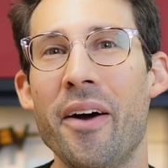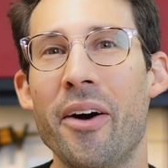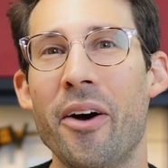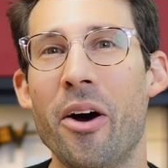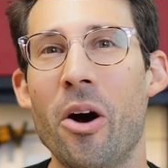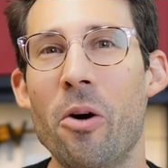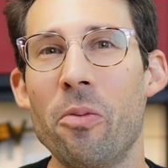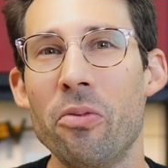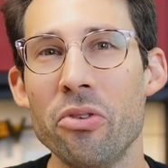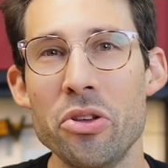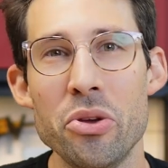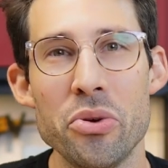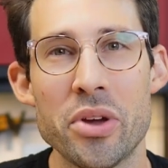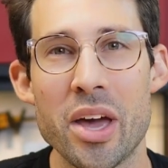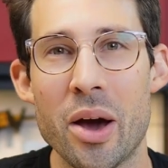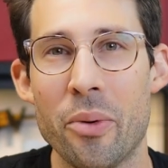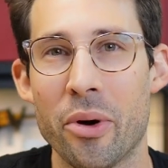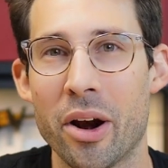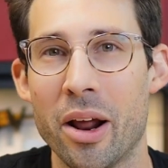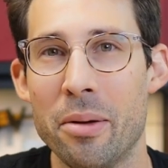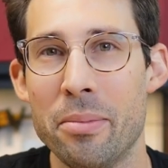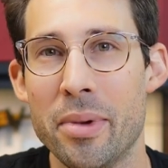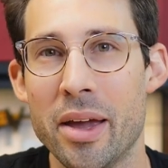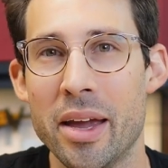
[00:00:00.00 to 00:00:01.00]
Hopefully you get
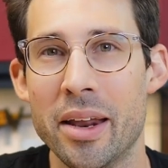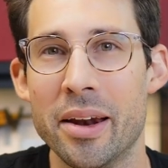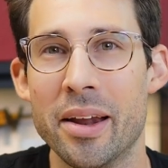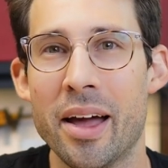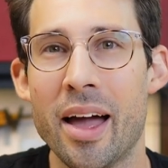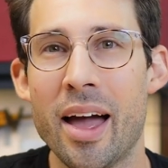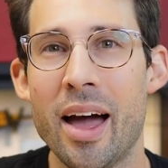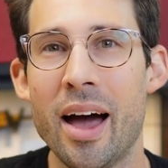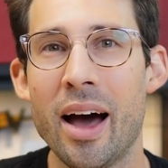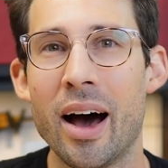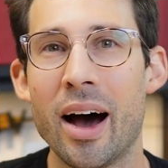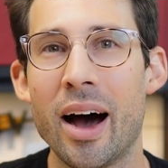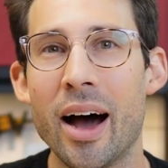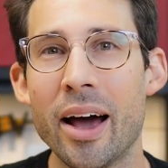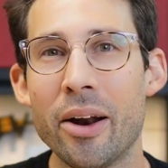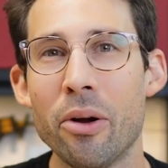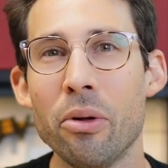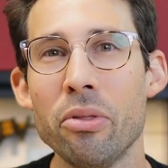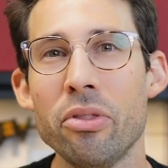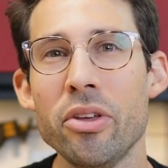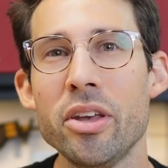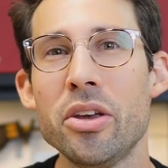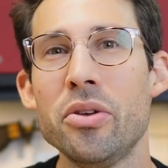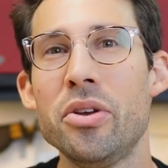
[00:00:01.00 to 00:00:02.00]
what I mean. I
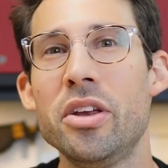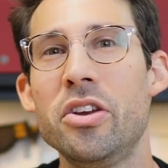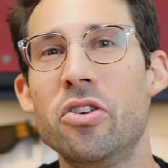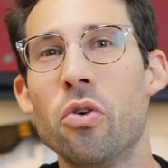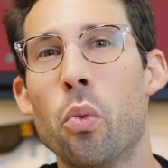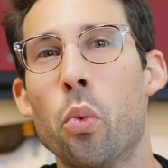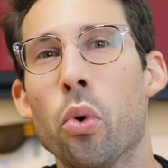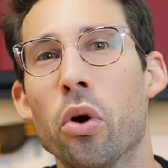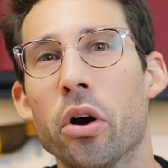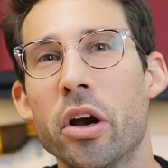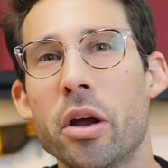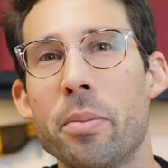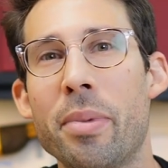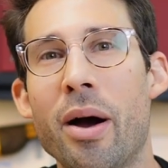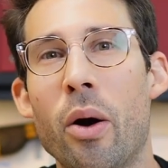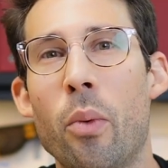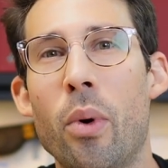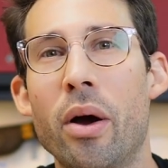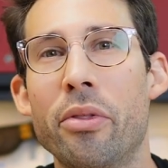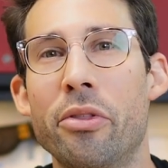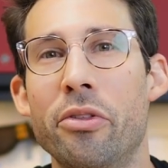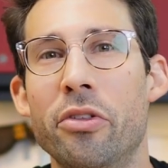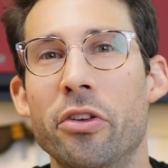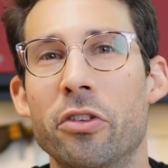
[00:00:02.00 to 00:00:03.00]
don't think you need to worry about
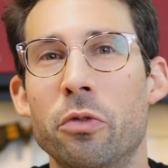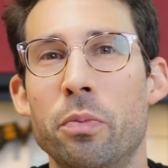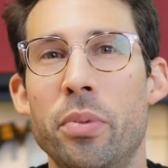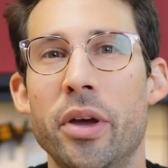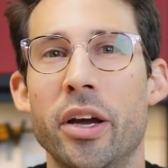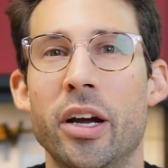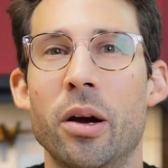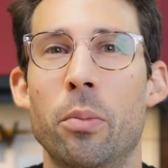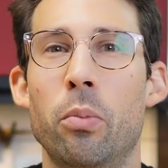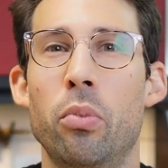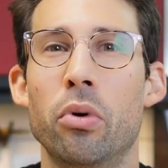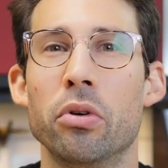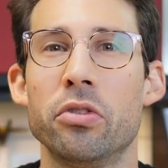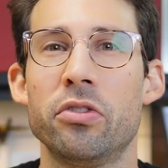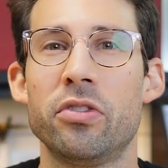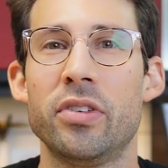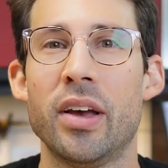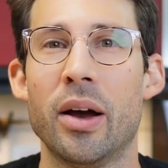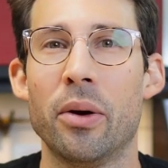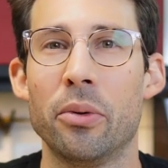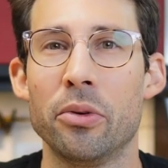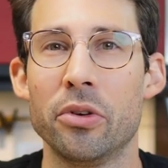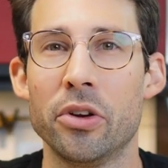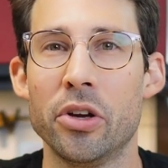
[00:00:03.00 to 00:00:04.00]
whether this pickup will
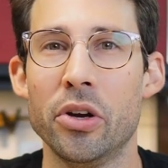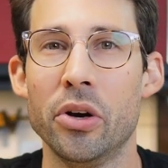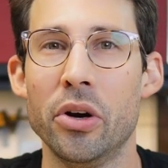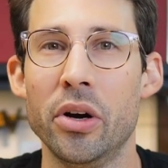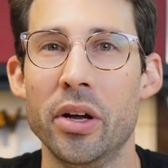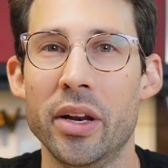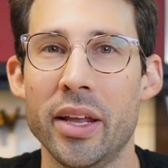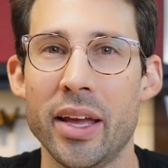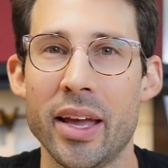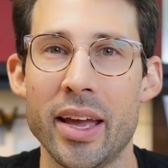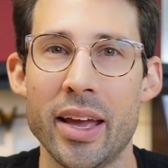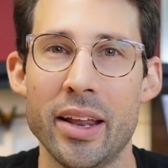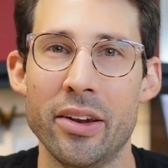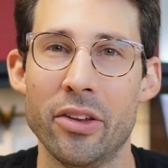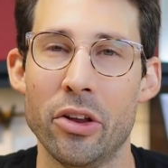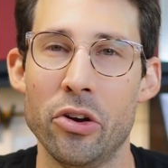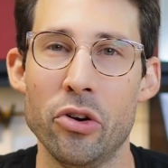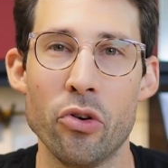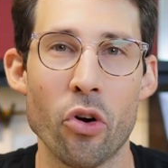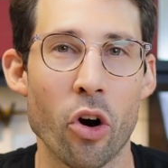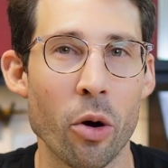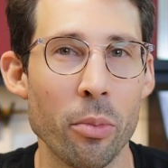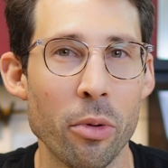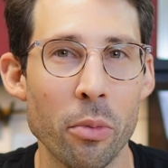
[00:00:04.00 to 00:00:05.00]
sound good in the
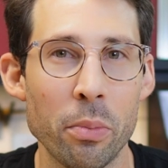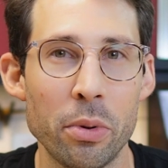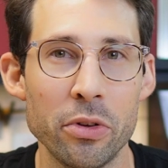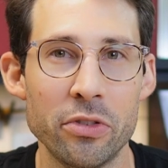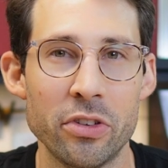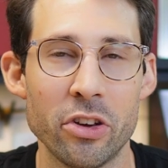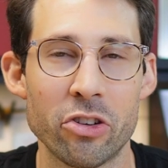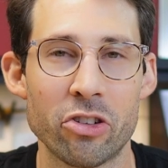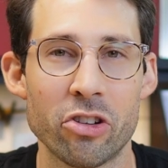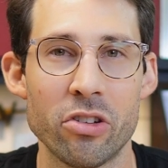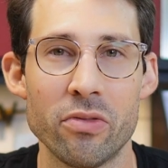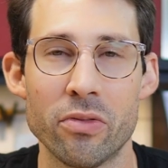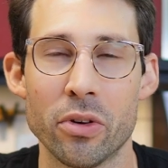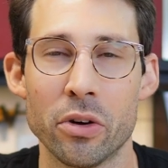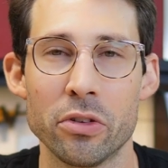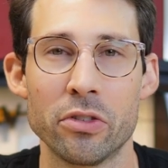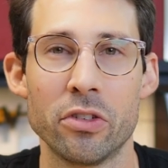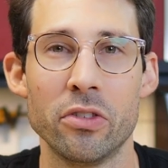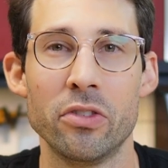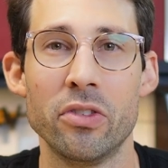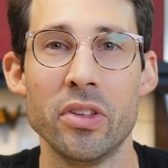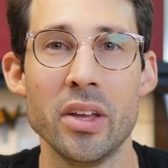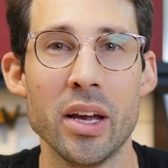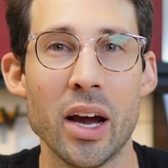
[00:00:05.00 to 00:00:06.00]
normal position
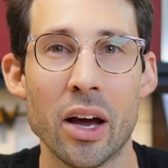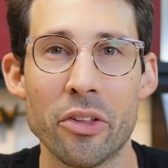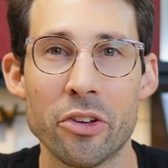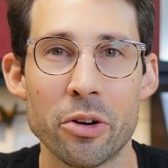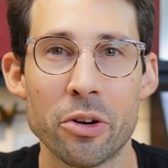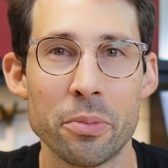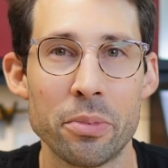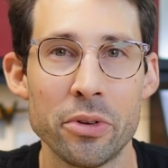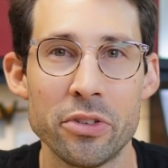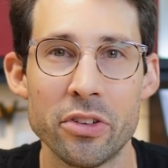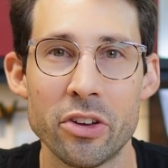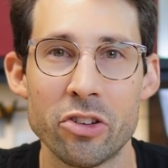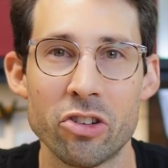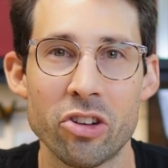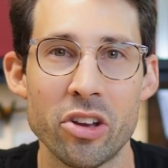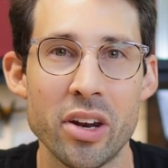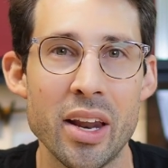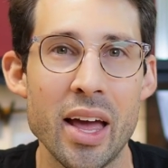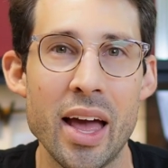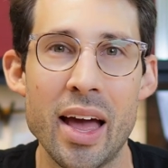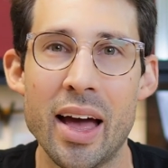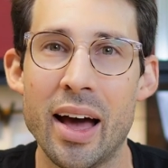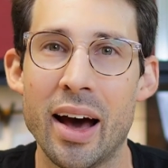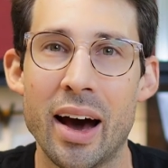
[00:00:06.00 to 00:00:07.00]
versus the other position.
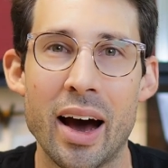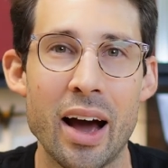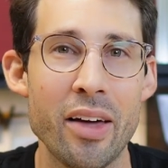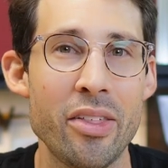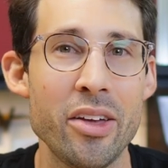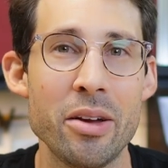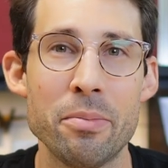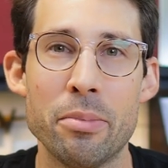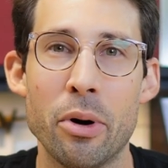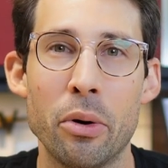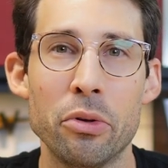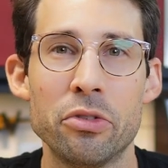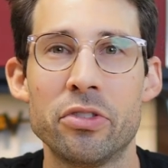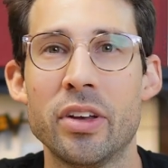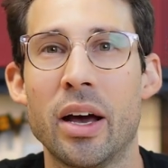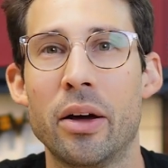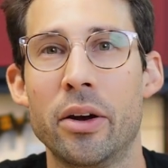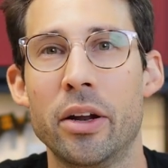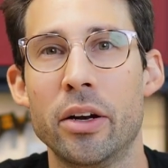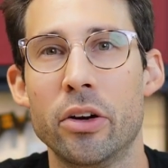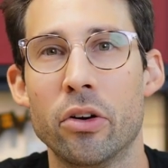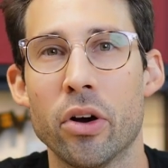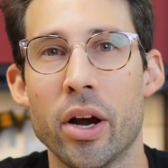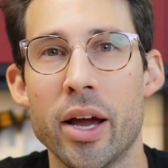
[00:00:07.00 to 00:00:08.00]
I think both
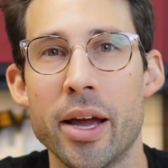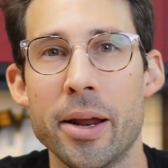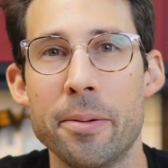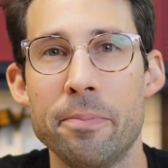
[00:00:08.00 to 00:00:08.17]
sounded great.